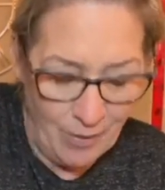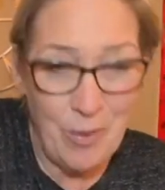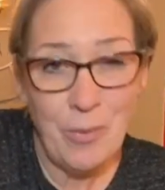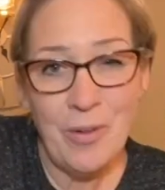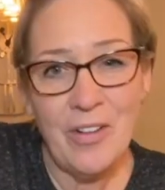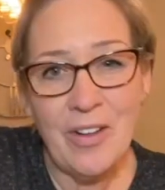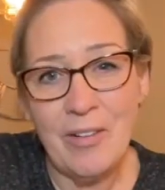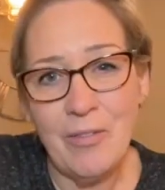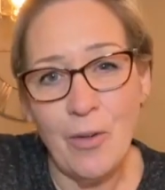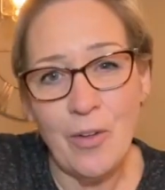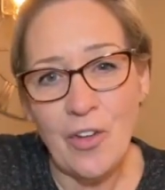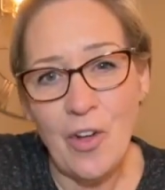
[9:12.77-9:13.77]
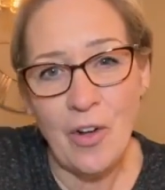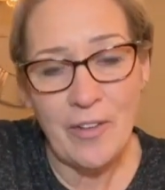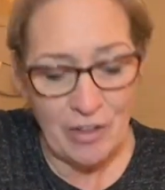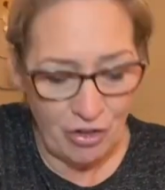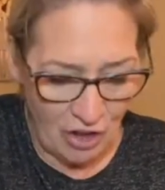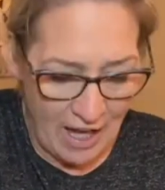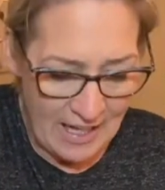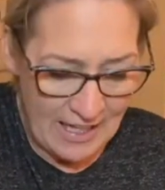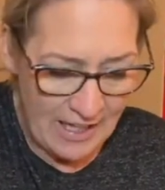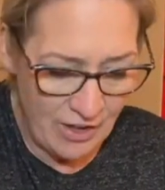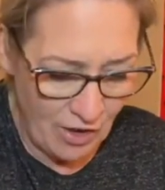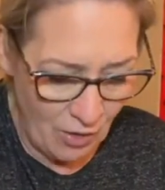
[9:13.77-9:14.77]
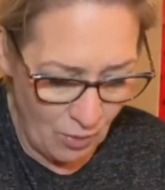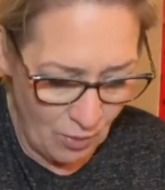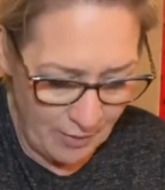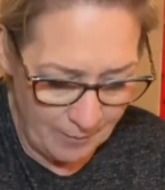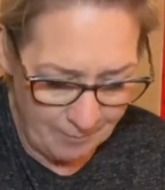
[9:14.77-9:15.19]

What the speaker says: What we're looking for is called a shaggy dough.